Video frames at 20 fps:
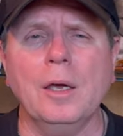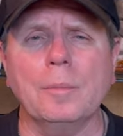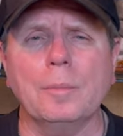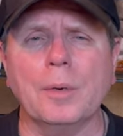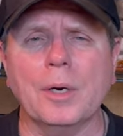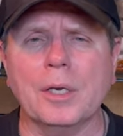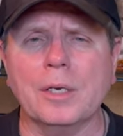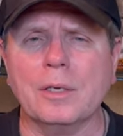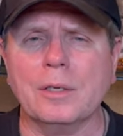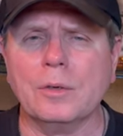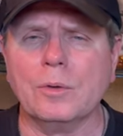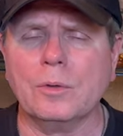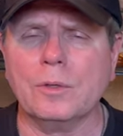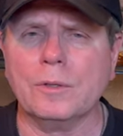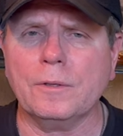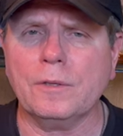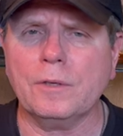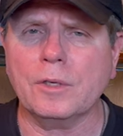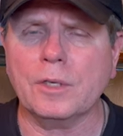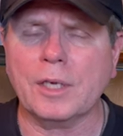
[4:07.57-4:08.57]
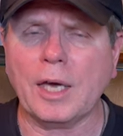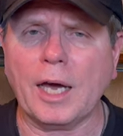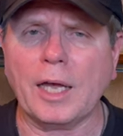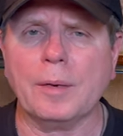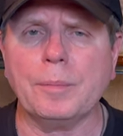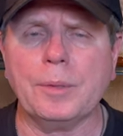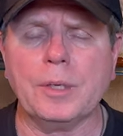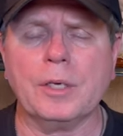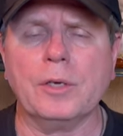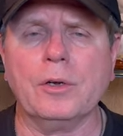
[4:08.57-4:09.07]
But you got
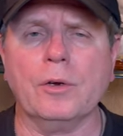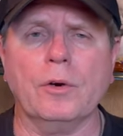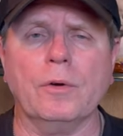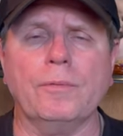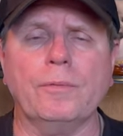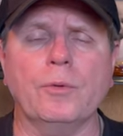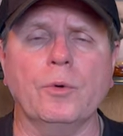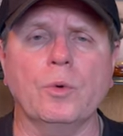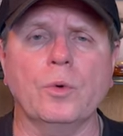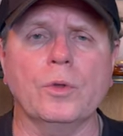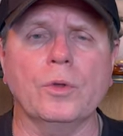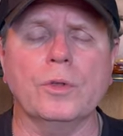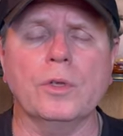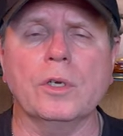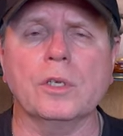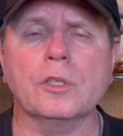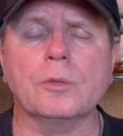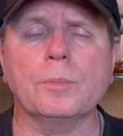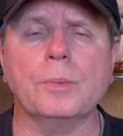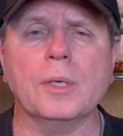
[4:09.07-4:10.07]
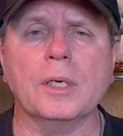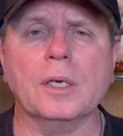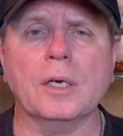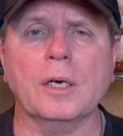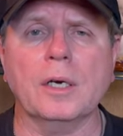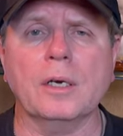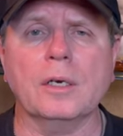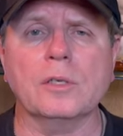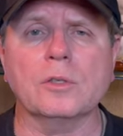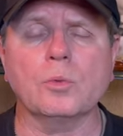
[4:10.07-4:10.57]
to be careful with this,
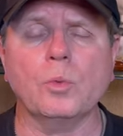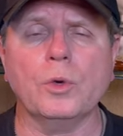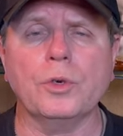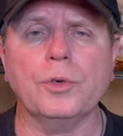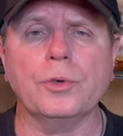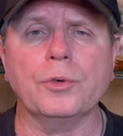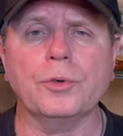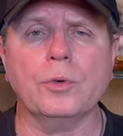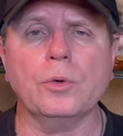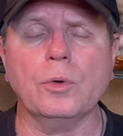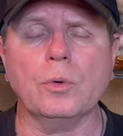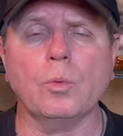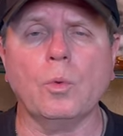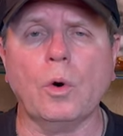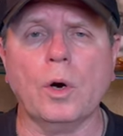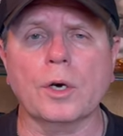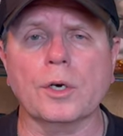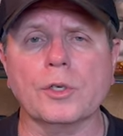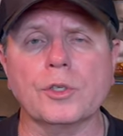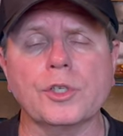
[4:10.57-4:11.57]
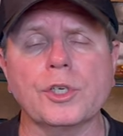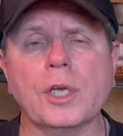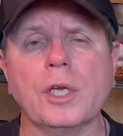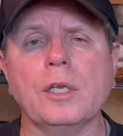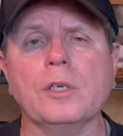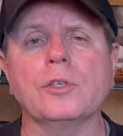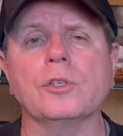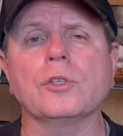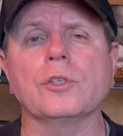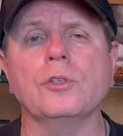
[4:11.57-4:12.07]
because when you're doing water
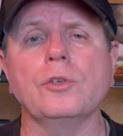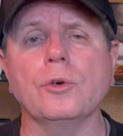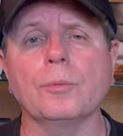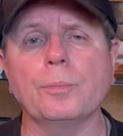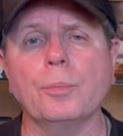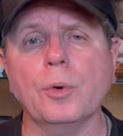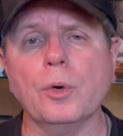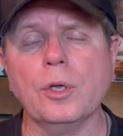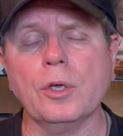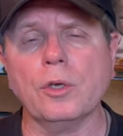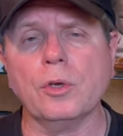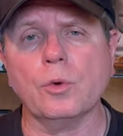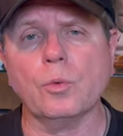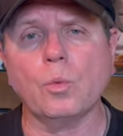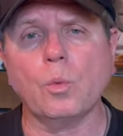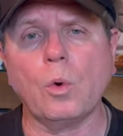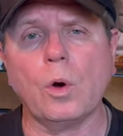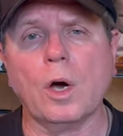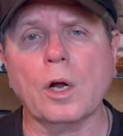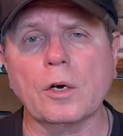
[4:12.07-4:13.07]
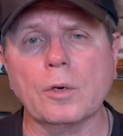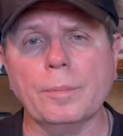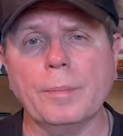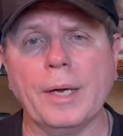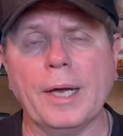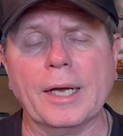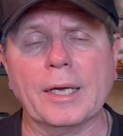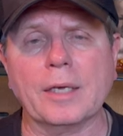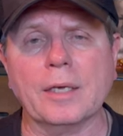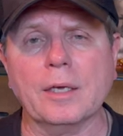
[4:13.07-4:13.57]
changes and you're putting your water
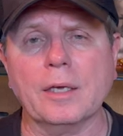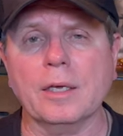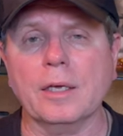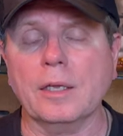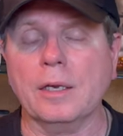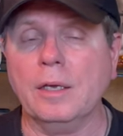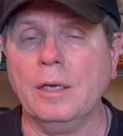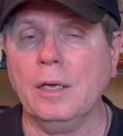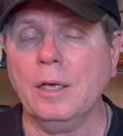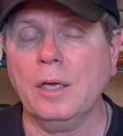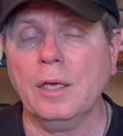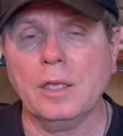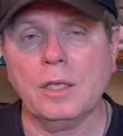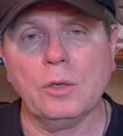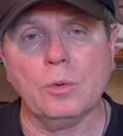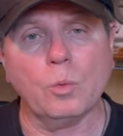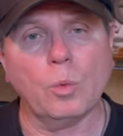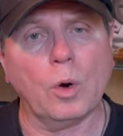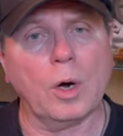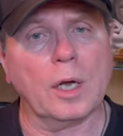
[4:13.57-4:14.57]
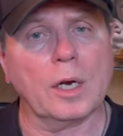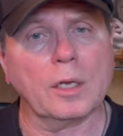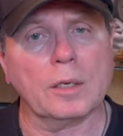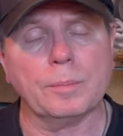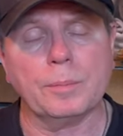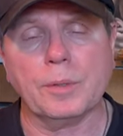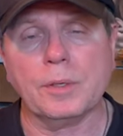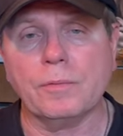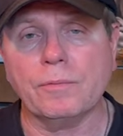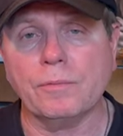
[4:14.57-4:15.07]
back in, you want
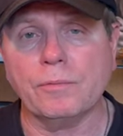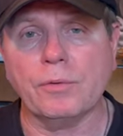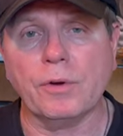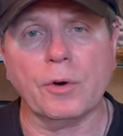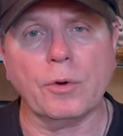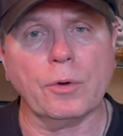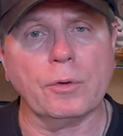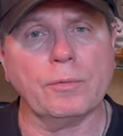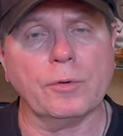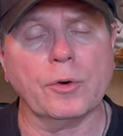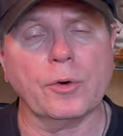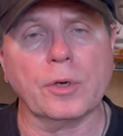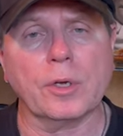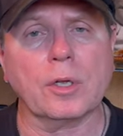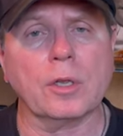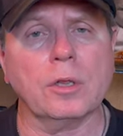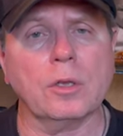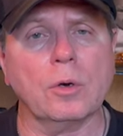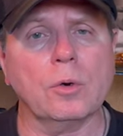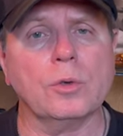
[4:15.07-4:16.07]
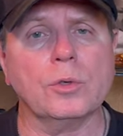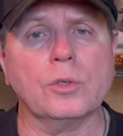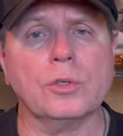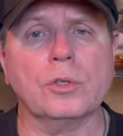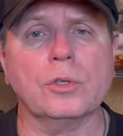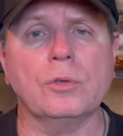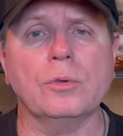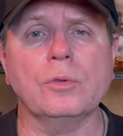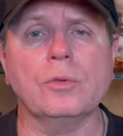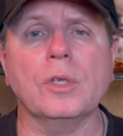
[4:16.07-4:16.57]
to be very, very
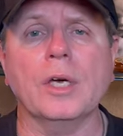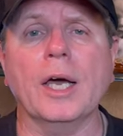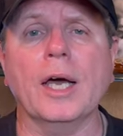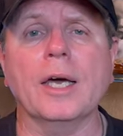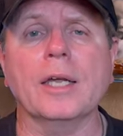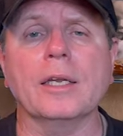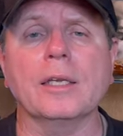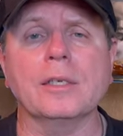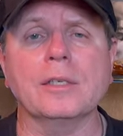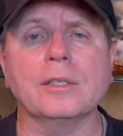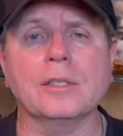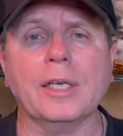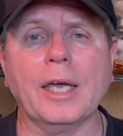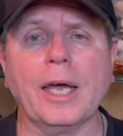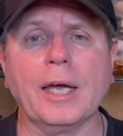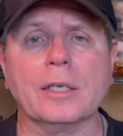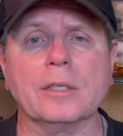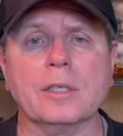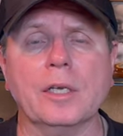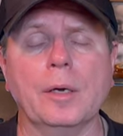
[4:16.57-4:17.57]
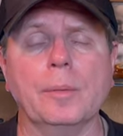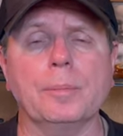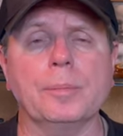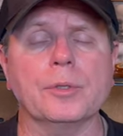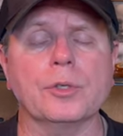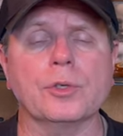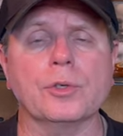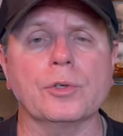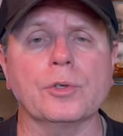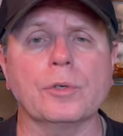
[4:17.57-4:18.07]
close to that exact
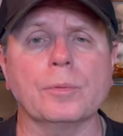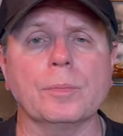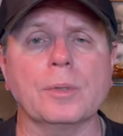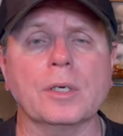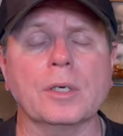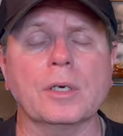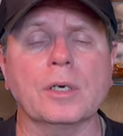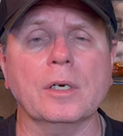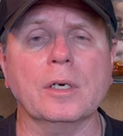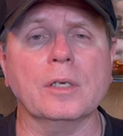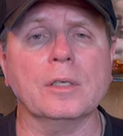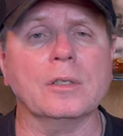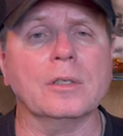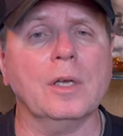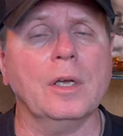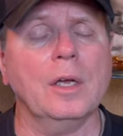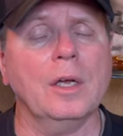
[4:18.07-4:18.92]
temperature, because